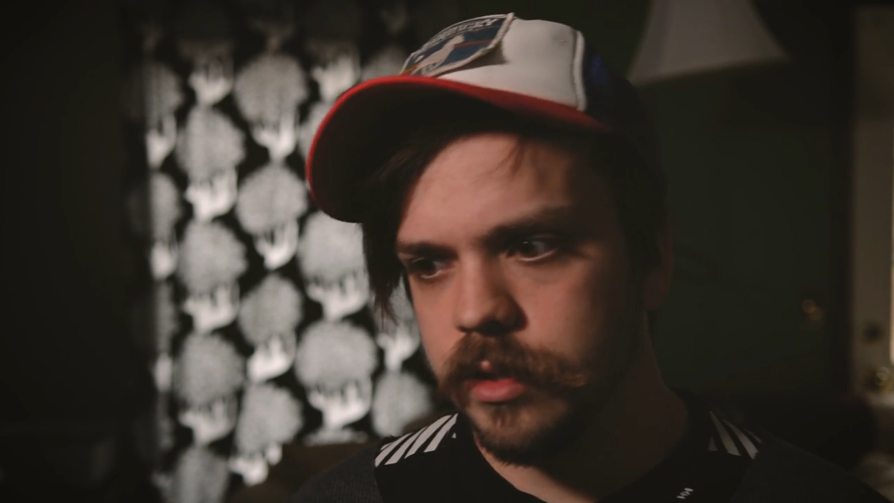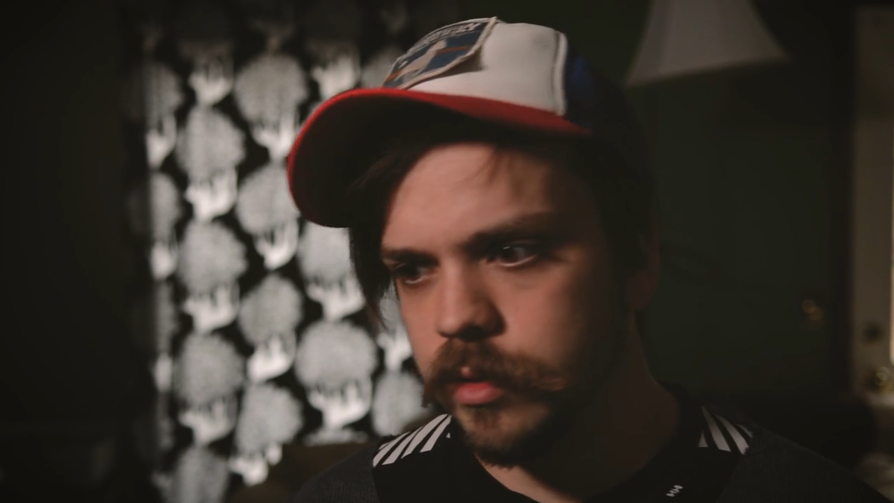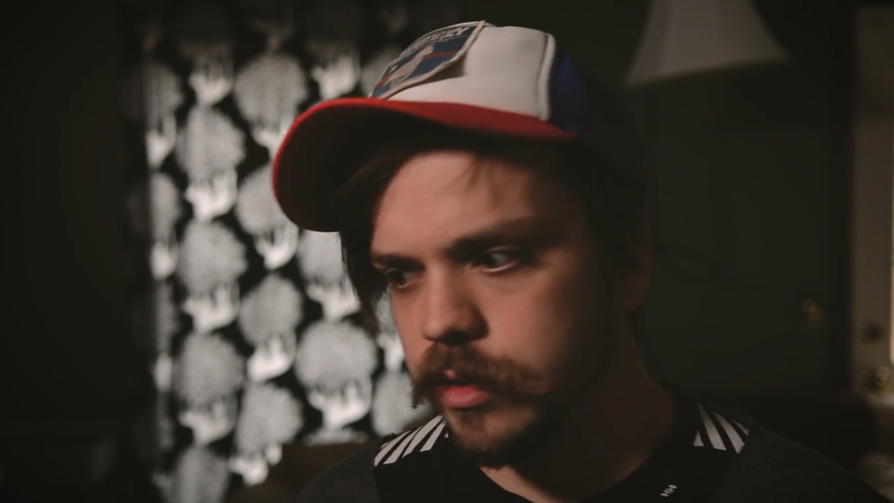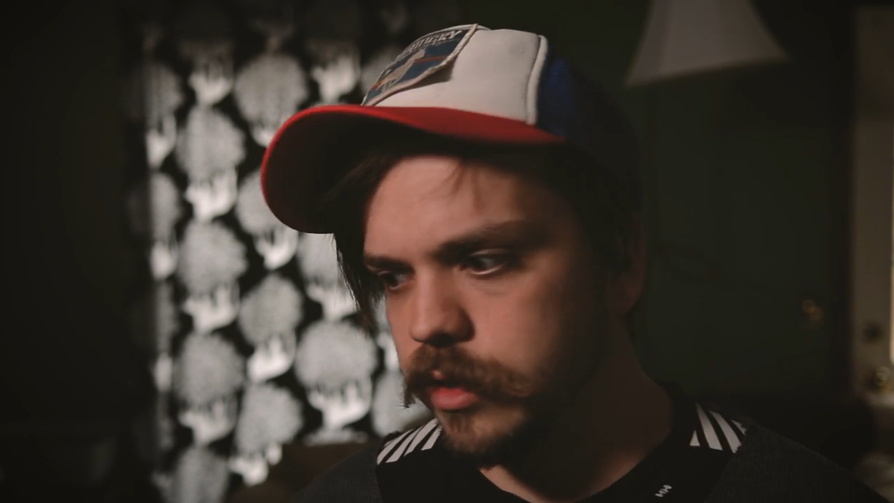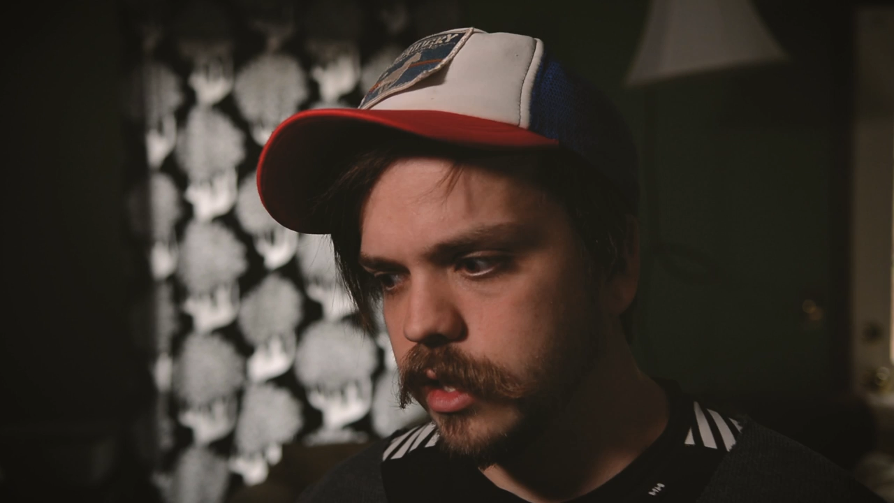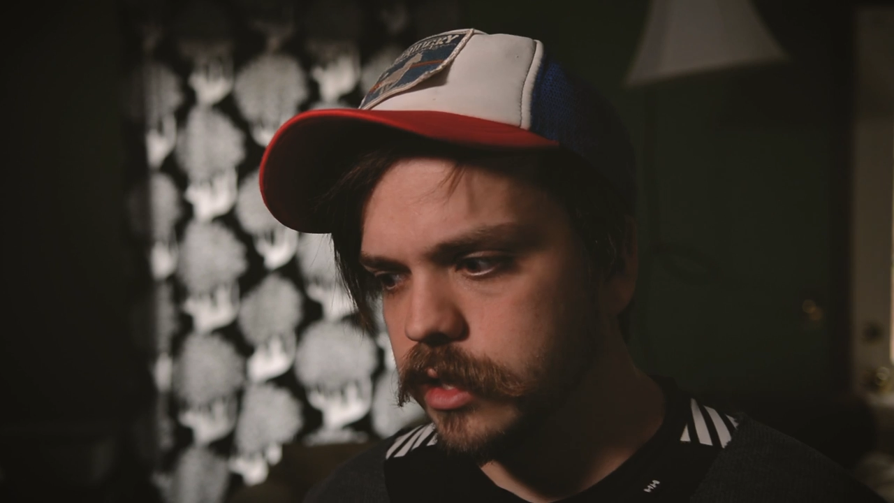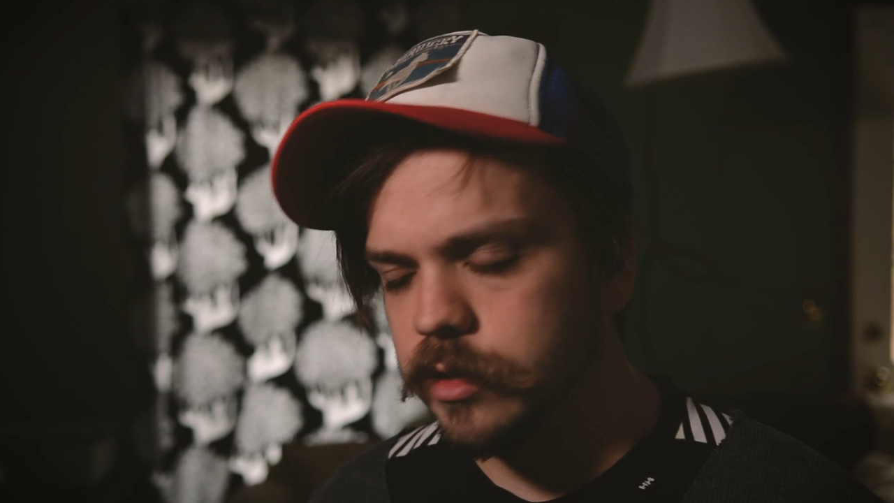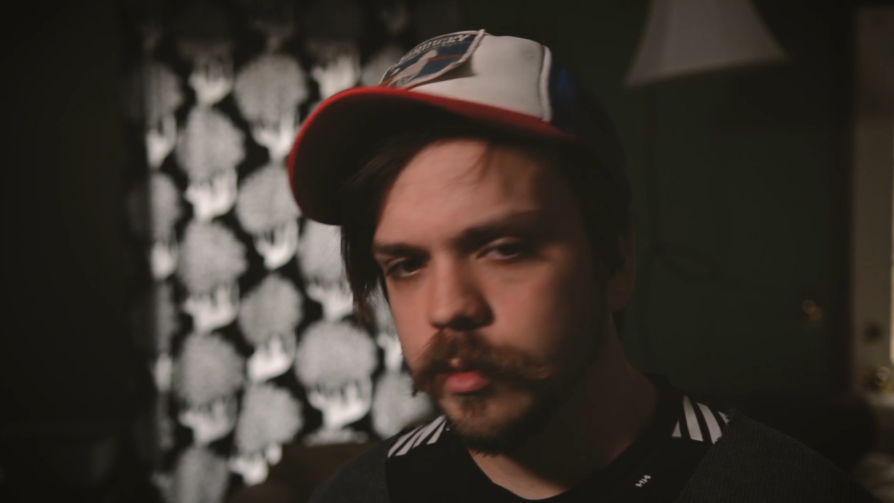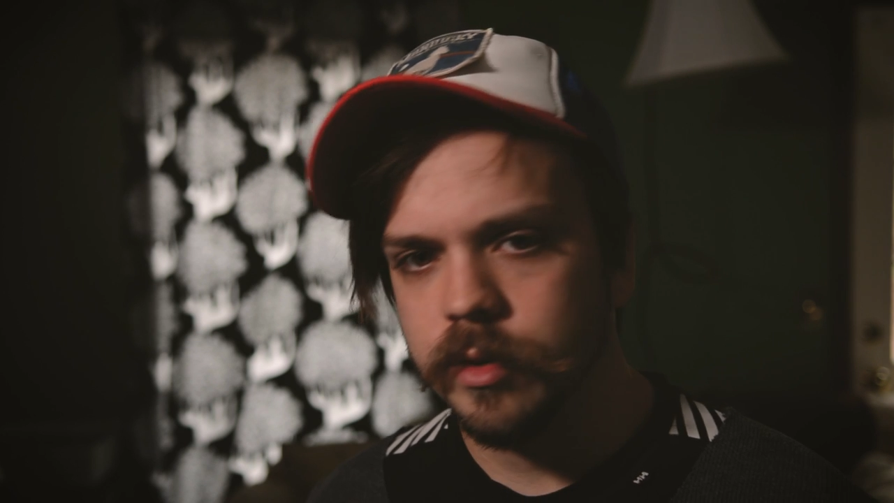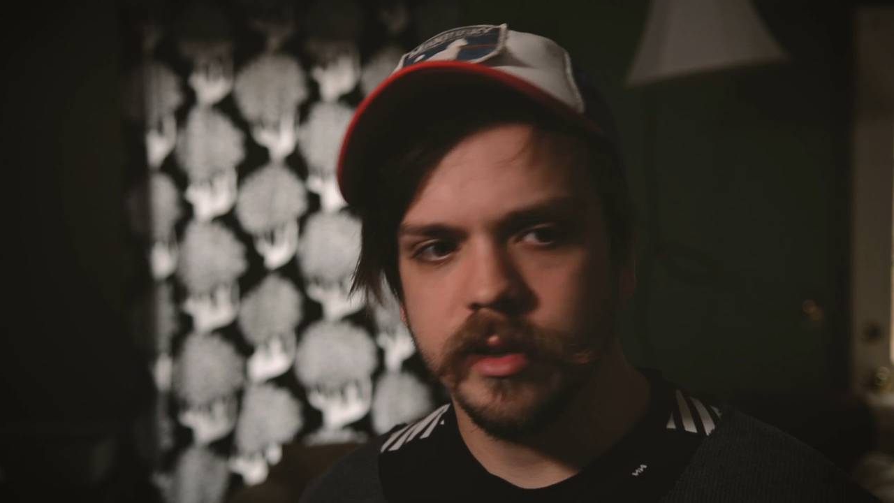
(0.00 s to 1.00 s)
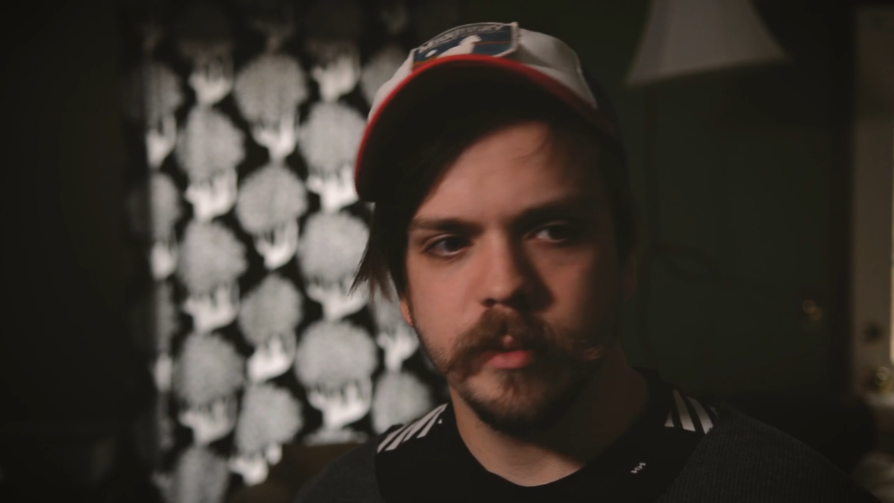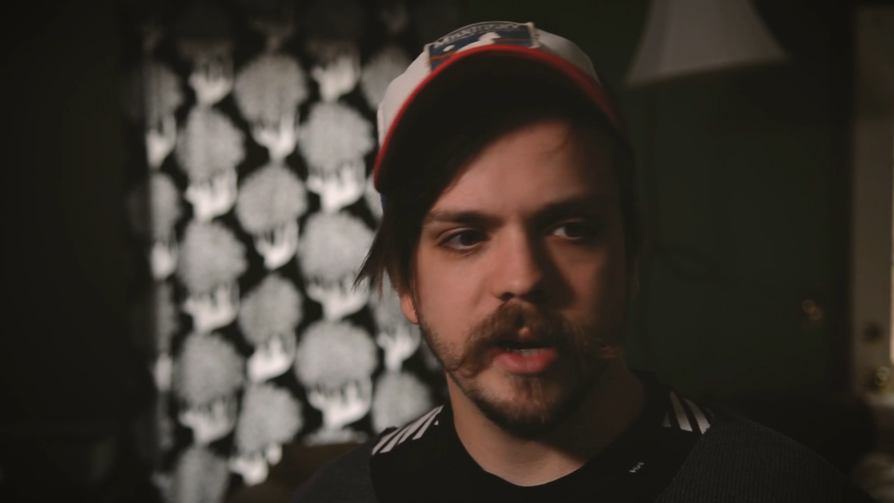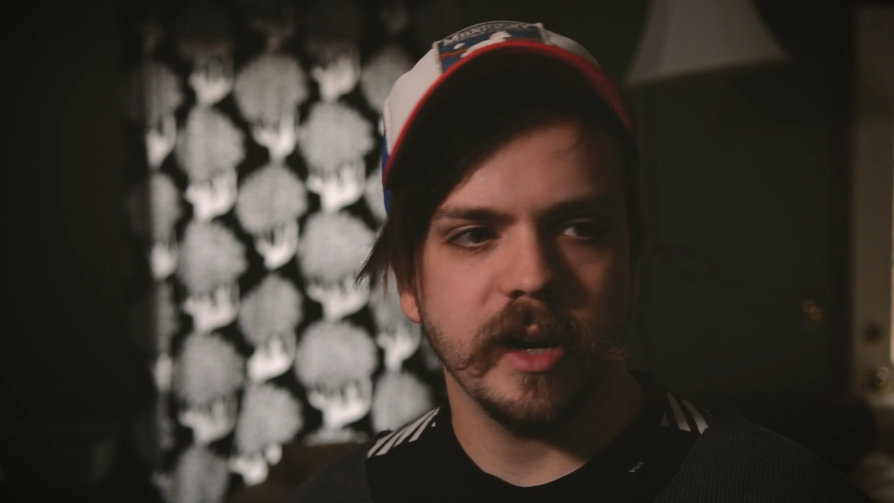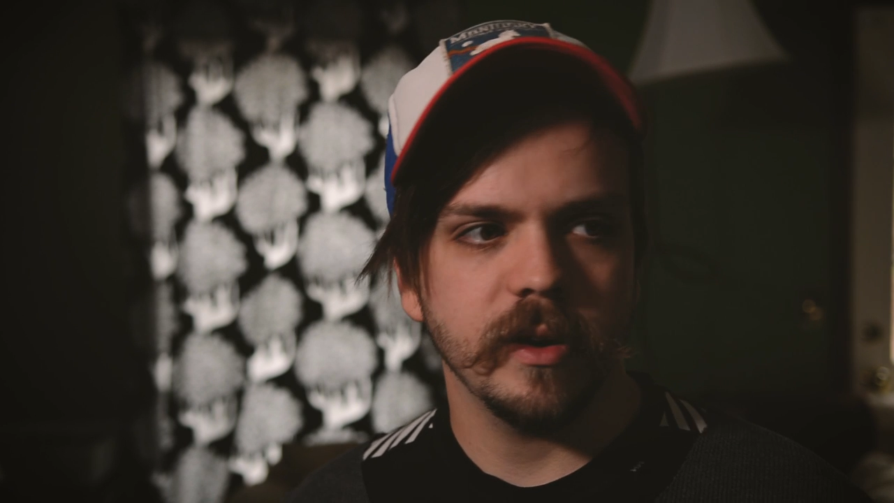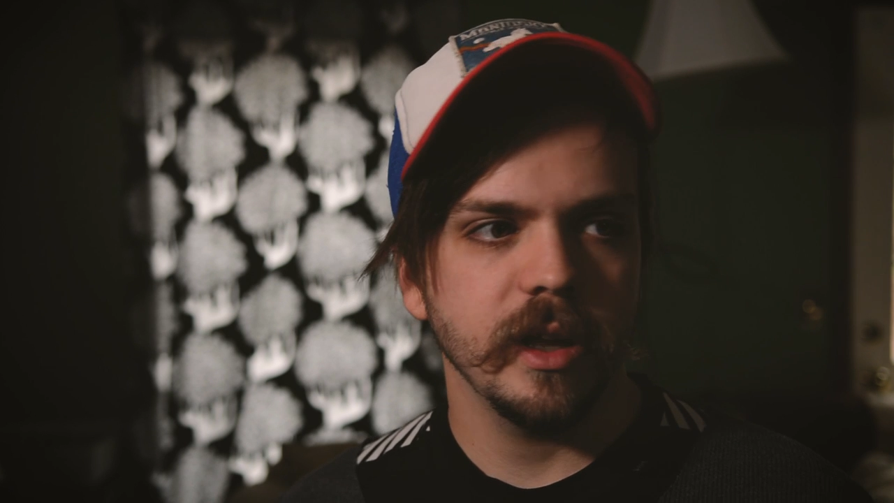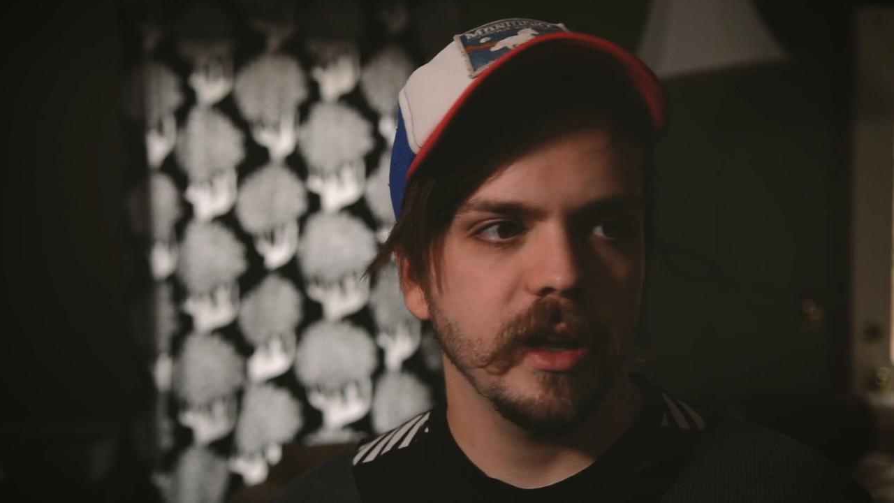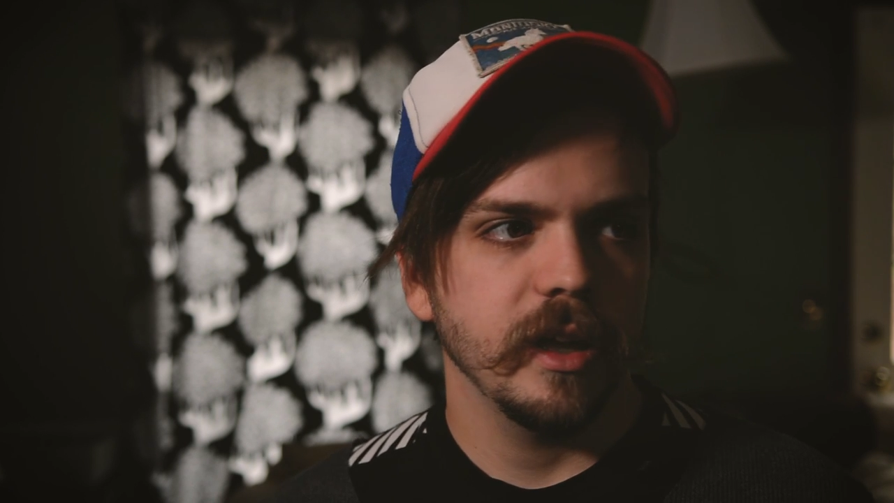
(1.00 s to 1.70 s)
or you're not so worried about